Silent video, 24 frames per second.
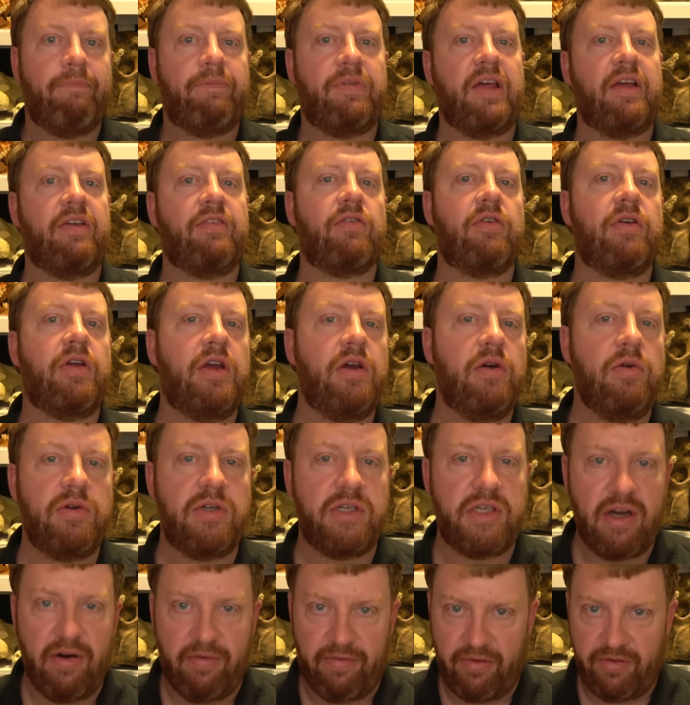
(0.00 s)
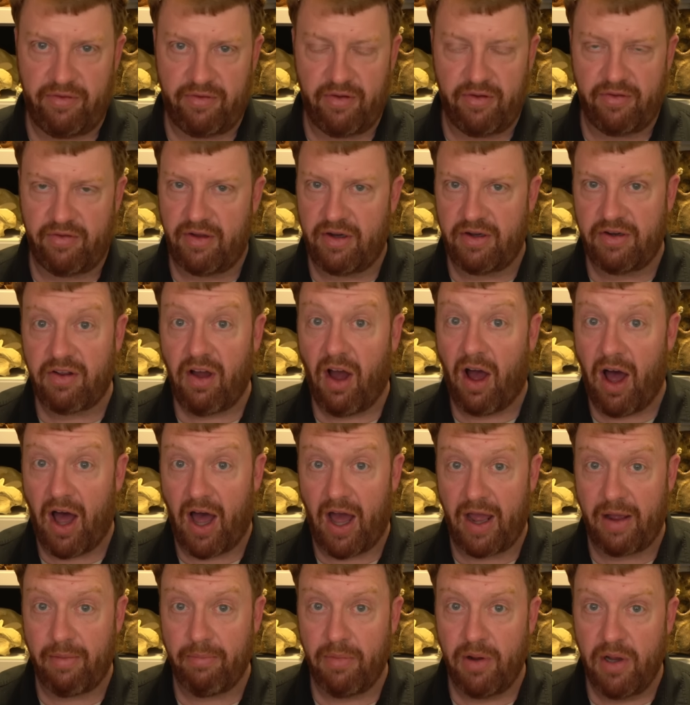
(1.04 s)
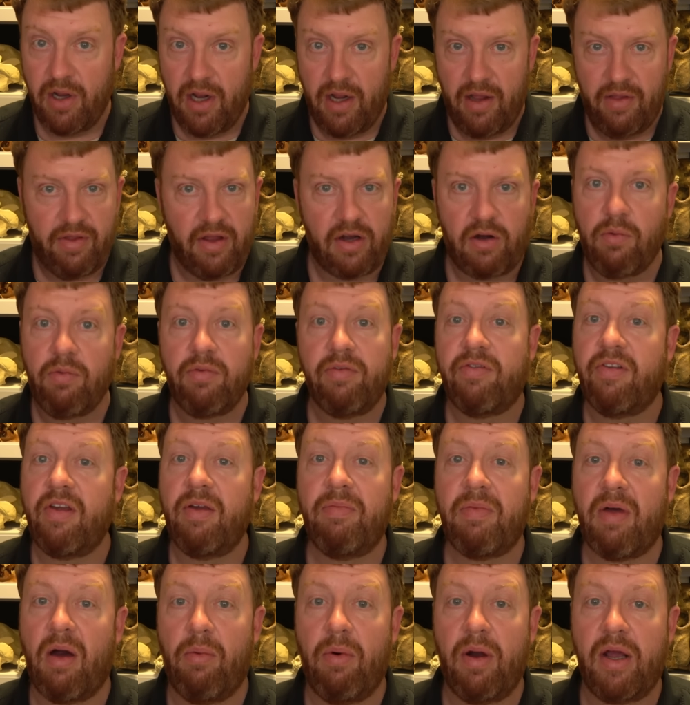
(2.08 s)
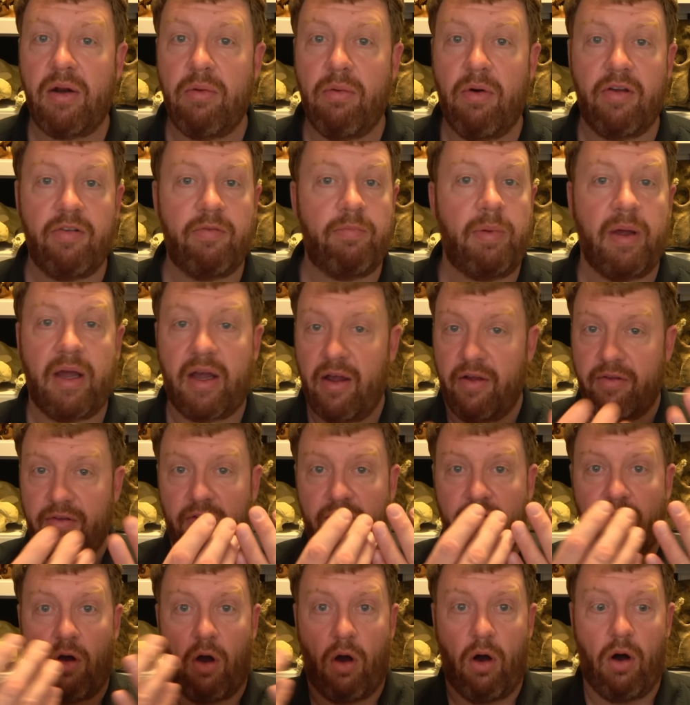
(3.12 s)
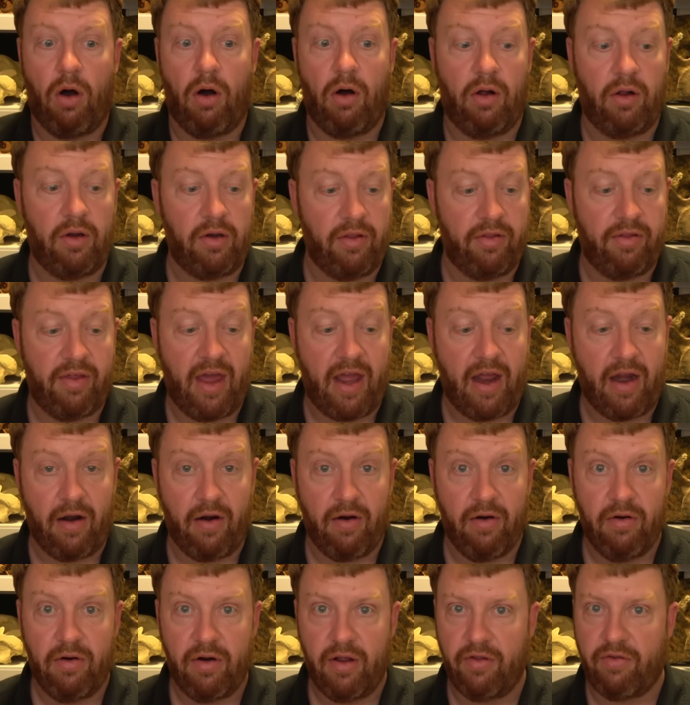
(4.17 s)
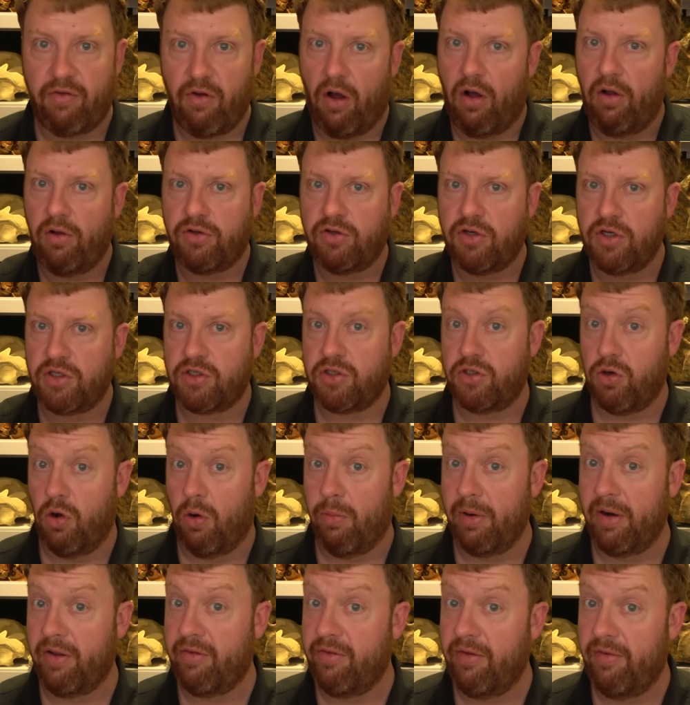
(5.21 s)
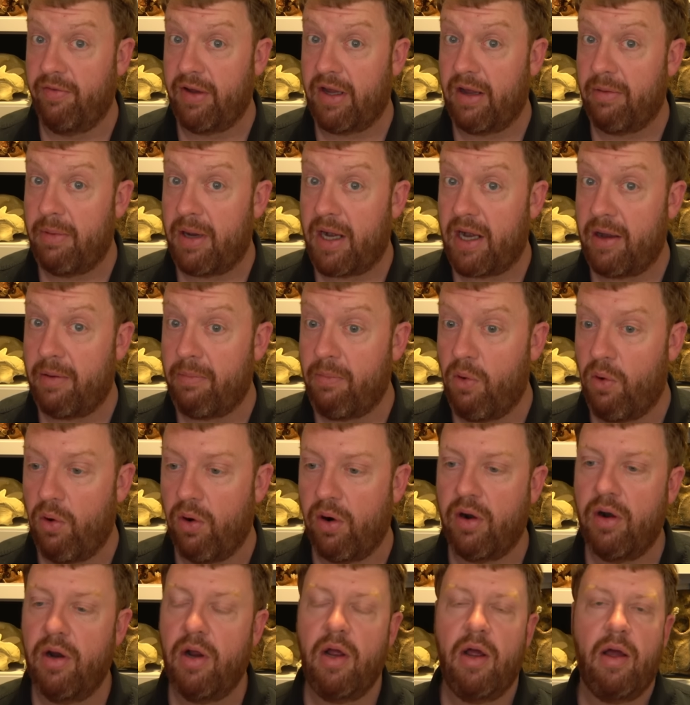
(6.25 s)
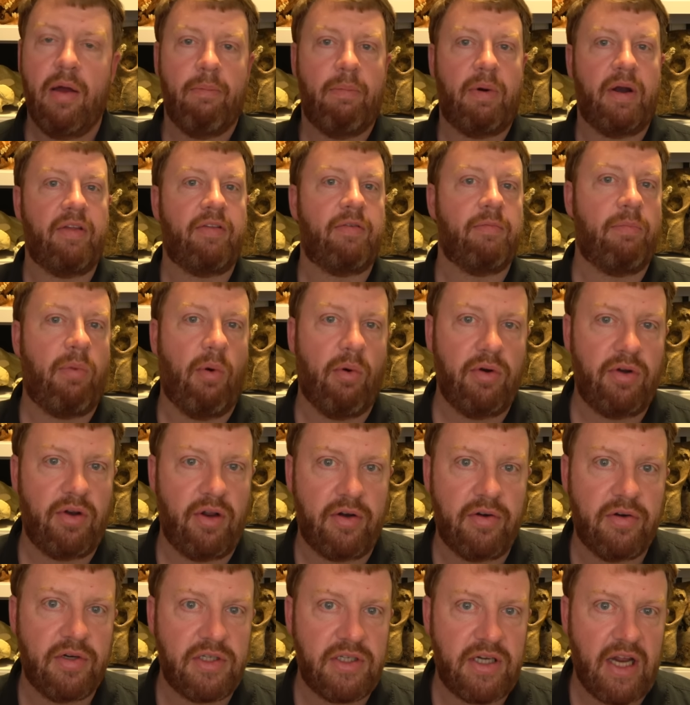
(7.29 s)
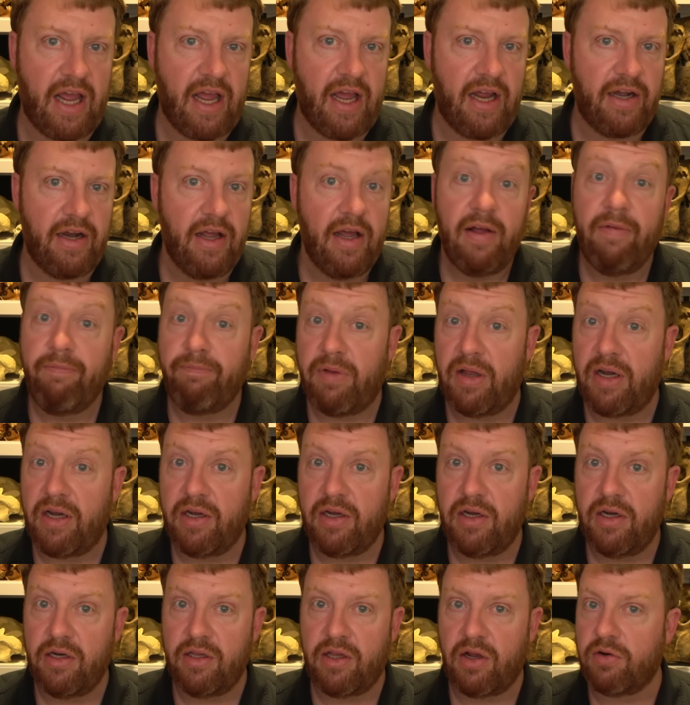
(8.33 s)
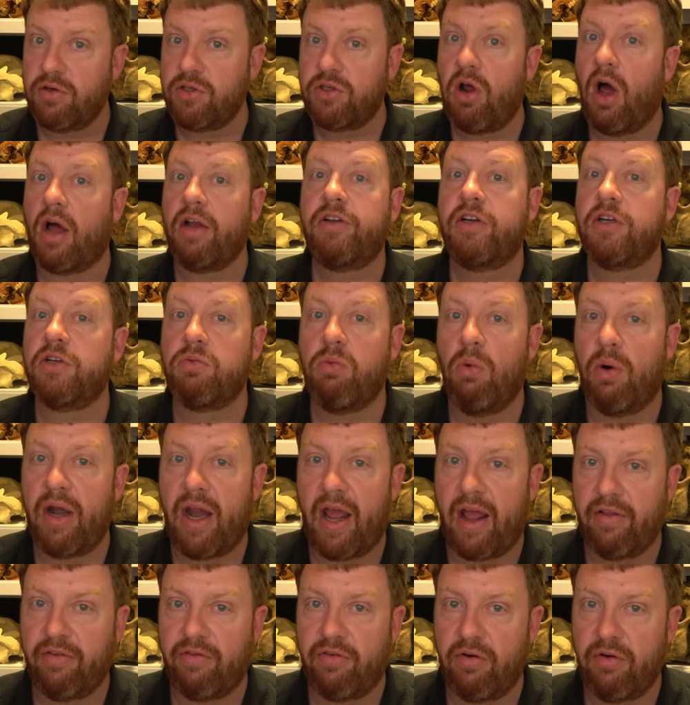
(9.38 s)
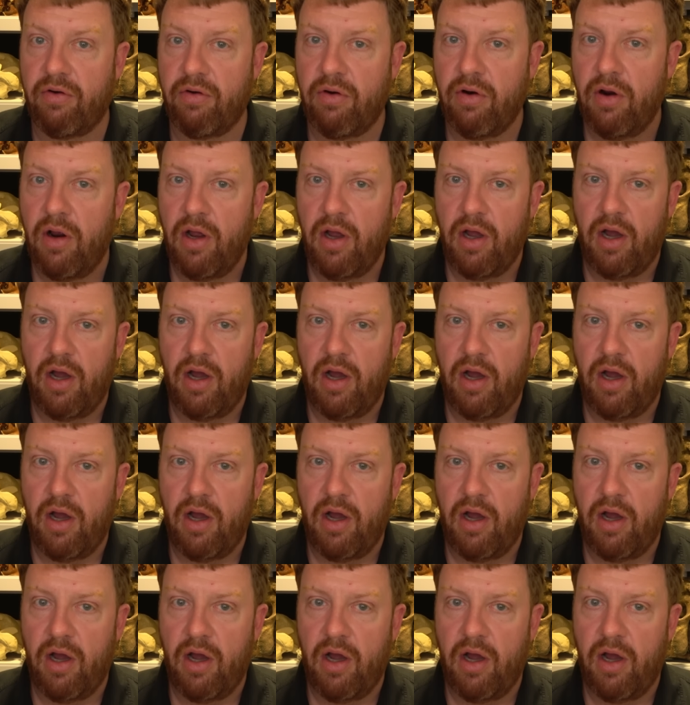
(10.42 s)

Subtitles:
These are huge differences in time. They don't seem that way to us because it's all there. It's all just nobody's living in it anymore. But it's important to understand that there's not just one answer.